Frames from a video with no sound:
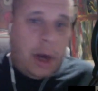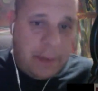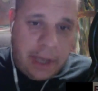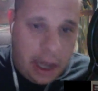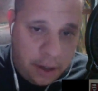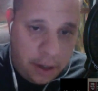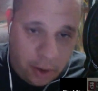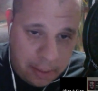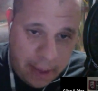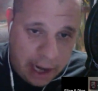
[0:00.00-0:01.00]
getting an
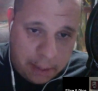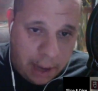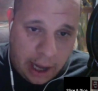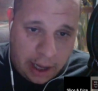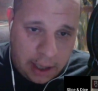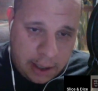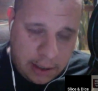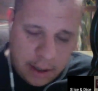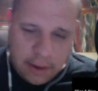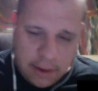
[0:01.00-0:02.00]
automatic body.
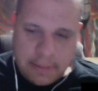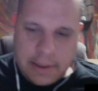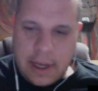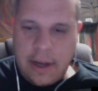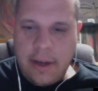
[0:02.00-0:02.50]
You know what I'm saying?